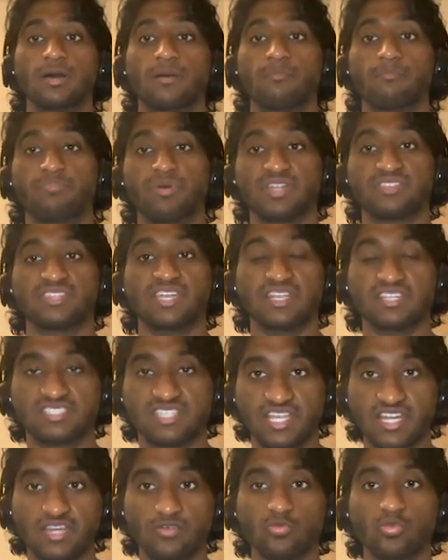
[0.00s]
But they
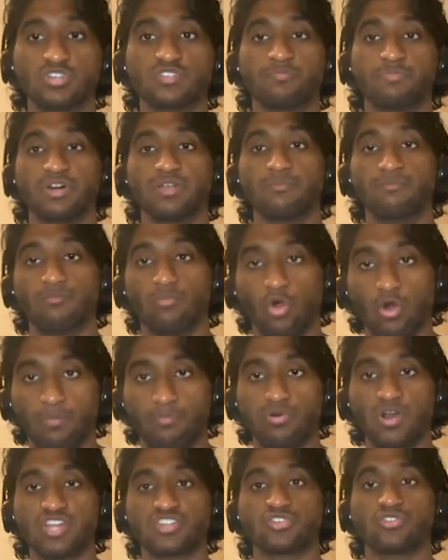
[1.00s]
didn't, which put more
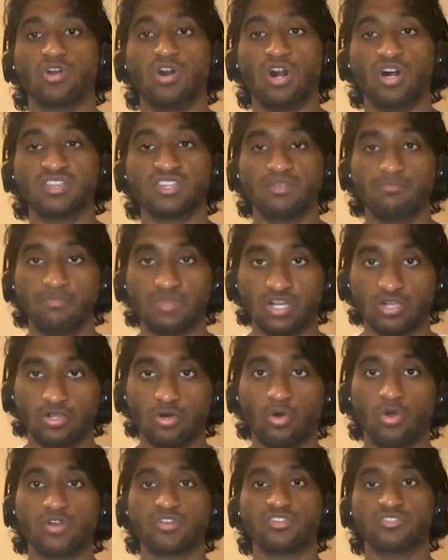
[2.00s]
pressure on the middle
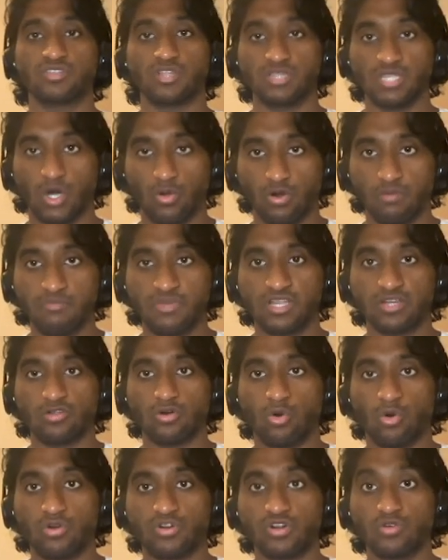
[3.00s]
order and the lower middle
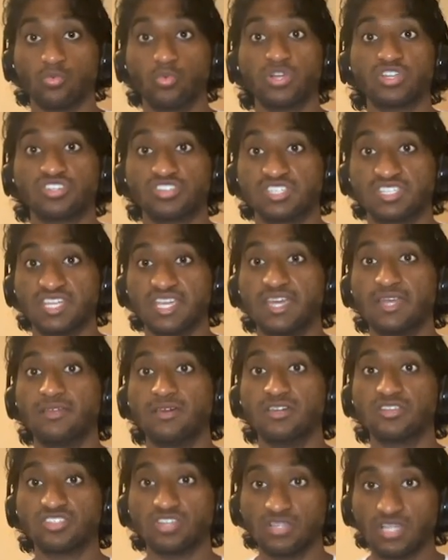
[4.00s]
order, which
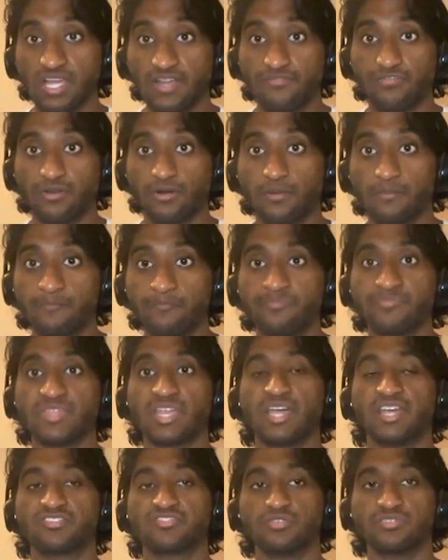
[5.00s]
did deliver.
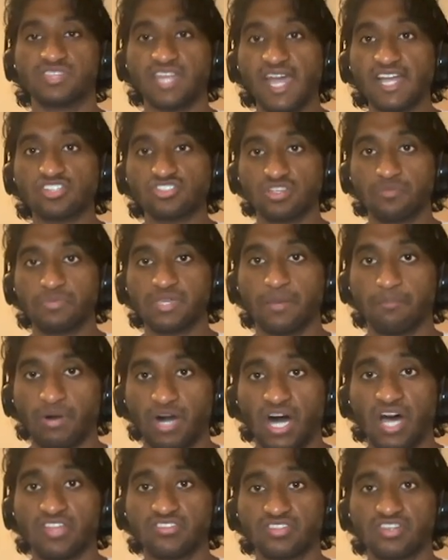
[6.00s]
And so that should be a
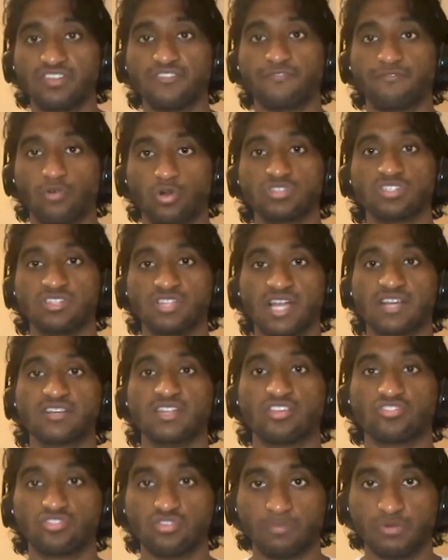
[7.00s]
positive for the
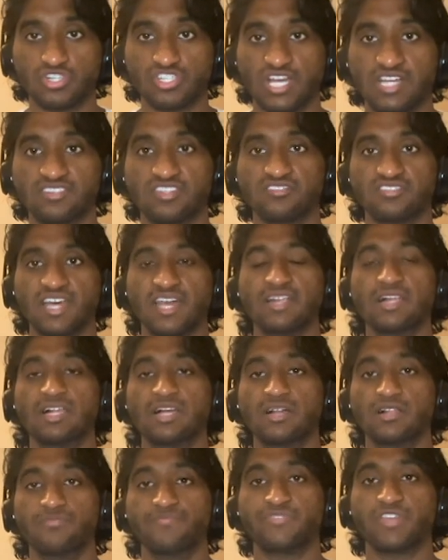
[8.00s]
Lucknow Super Giants, is that
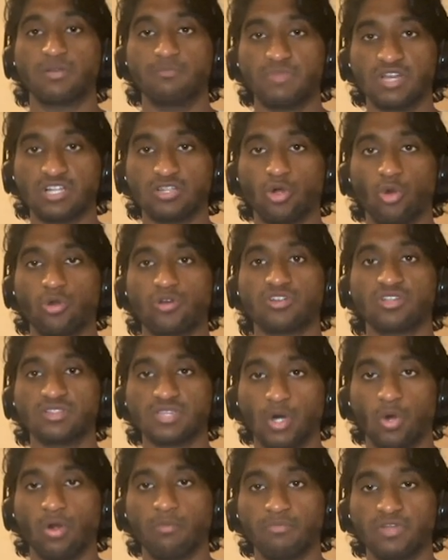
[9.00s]
their middle order and the
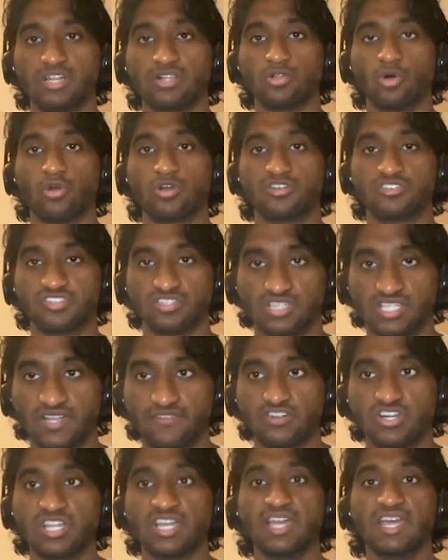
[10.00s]
lower middle order
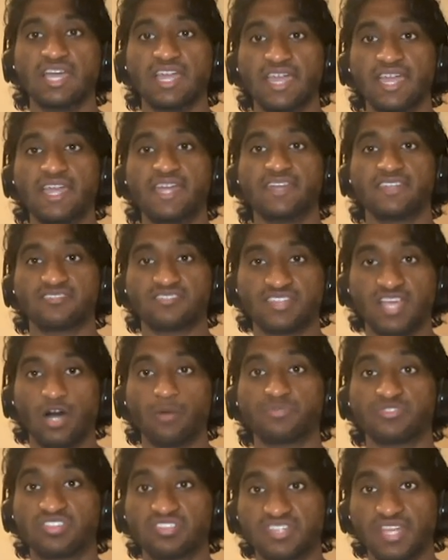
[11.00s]
delivered and
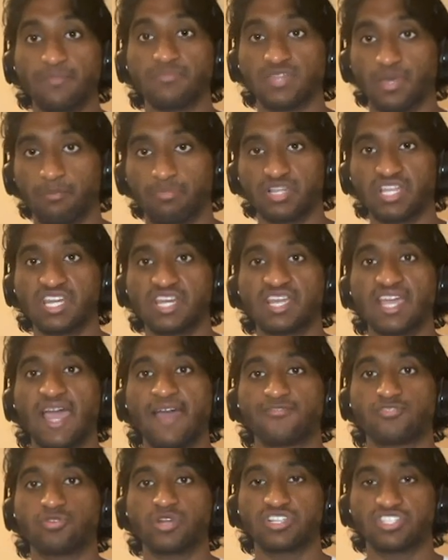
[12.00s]
helped stem the bleeding
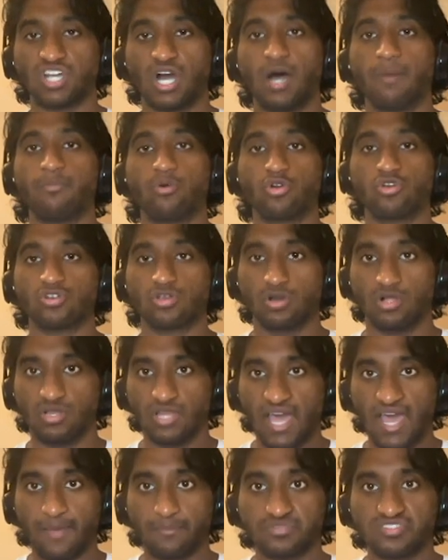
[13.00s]
after a top order
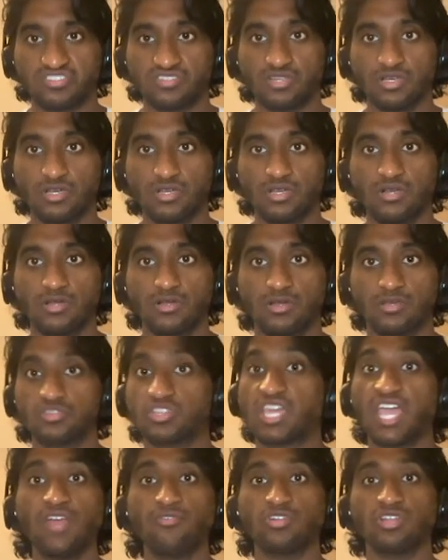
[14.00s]
collapse. You
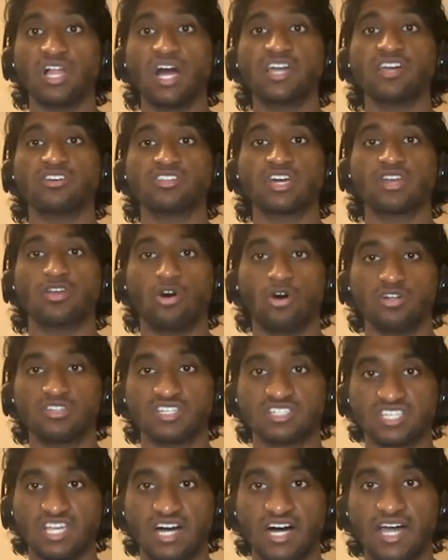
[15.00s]
can't rely on that all the
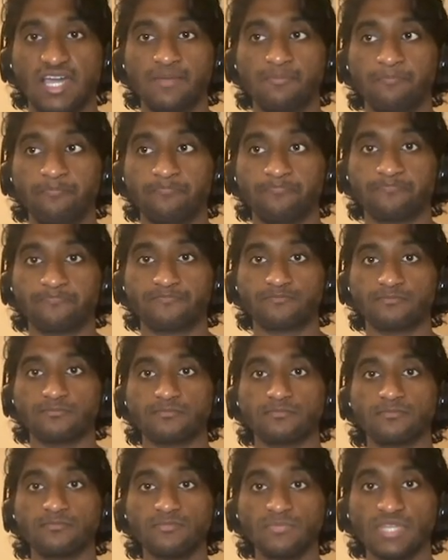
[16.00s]
time,
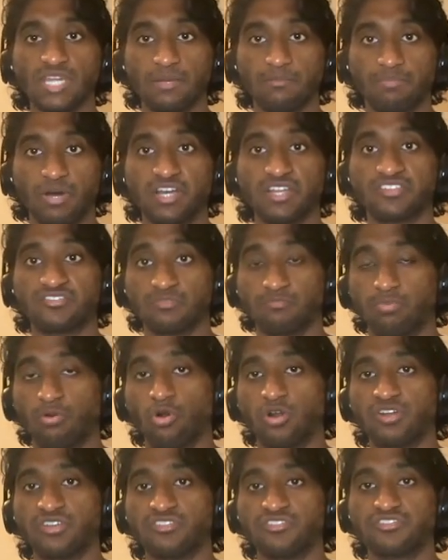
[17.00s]
but it's
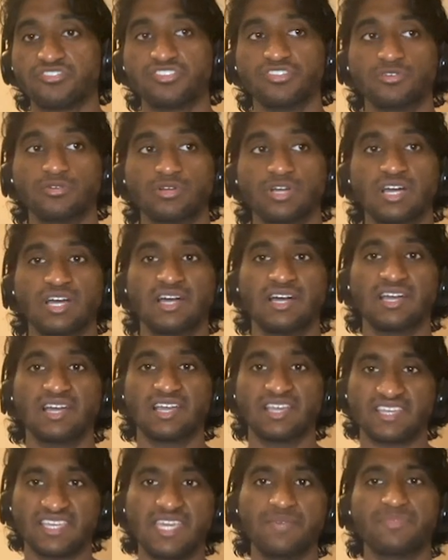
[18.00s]
important to
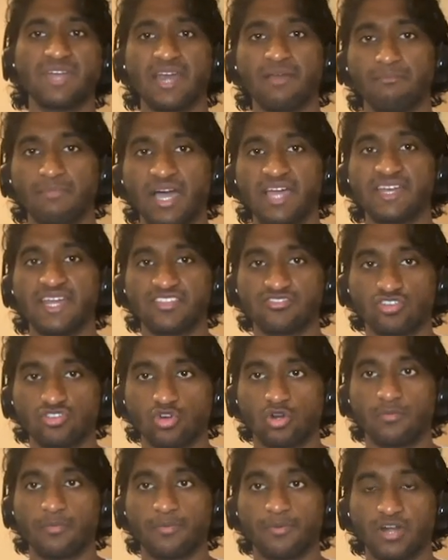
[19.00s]
keep that in mind as the
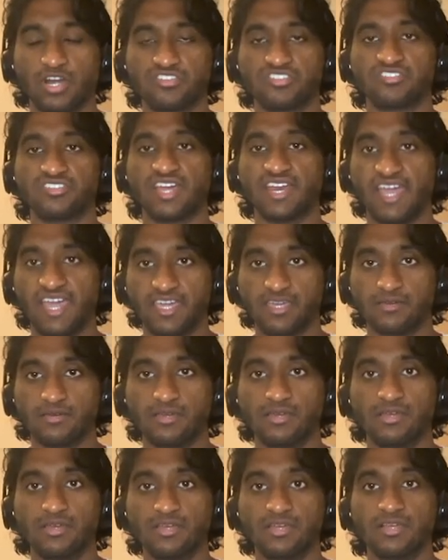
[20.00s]
tournament progresses, that, hey,
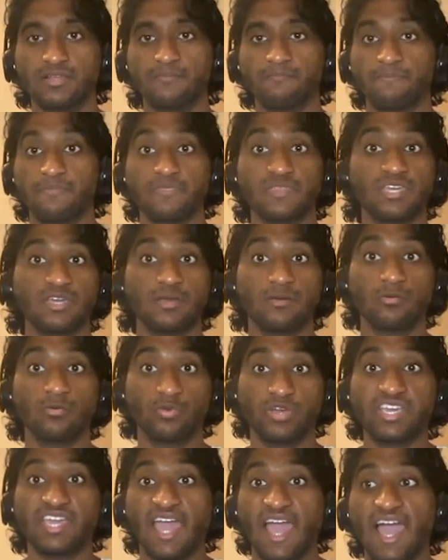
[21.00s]

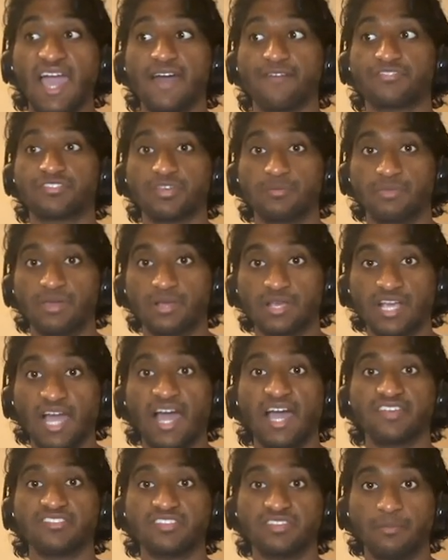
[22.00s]
we have some
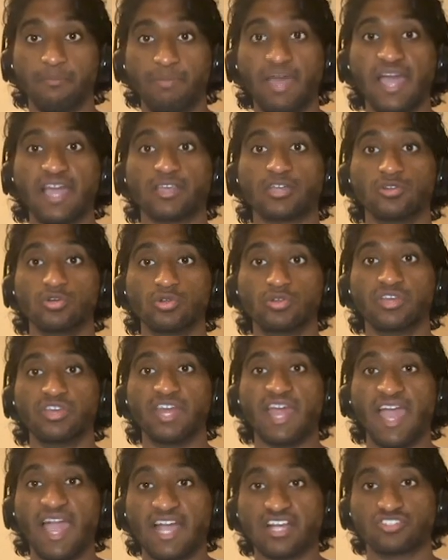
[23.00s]
guys in the back who can
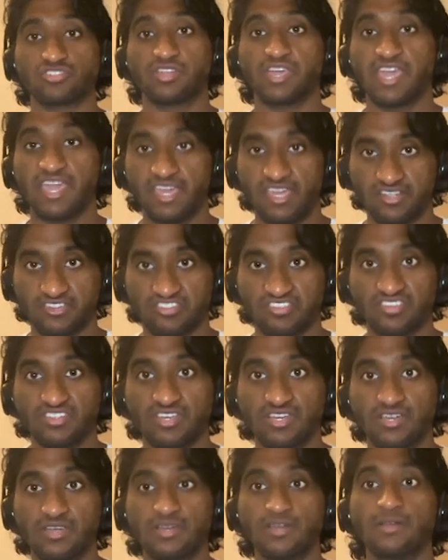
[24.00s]
actually hit.
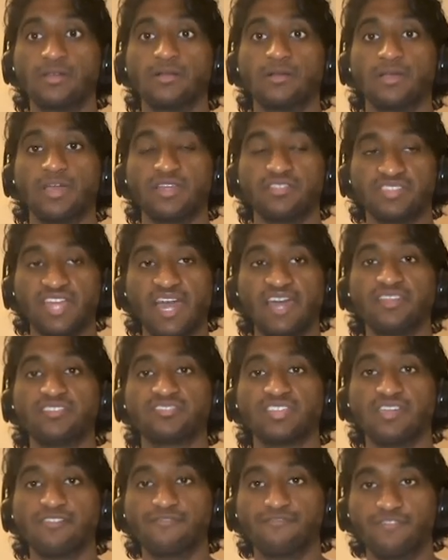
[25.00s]
And that is
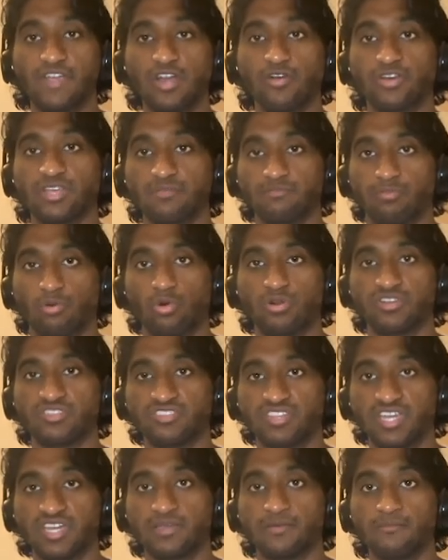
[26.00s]
a very important
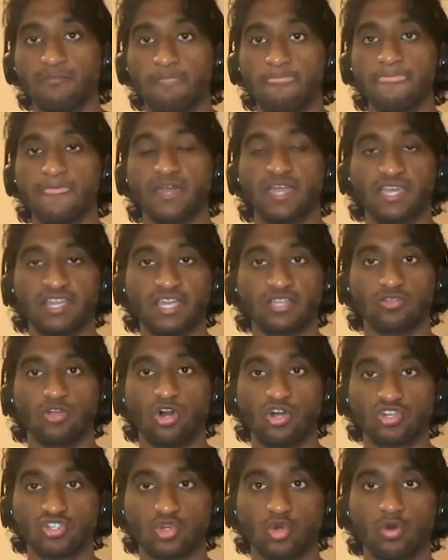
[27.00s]
thing in a
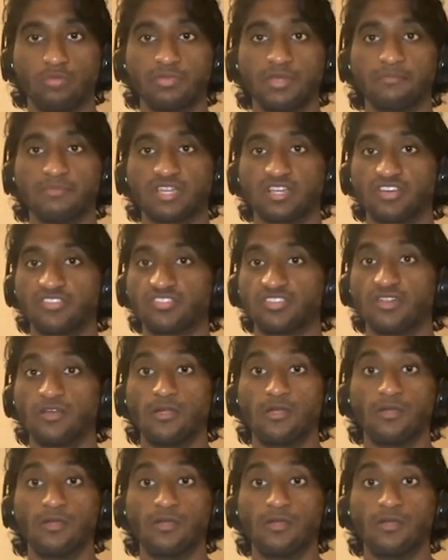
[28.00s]
long tournament, because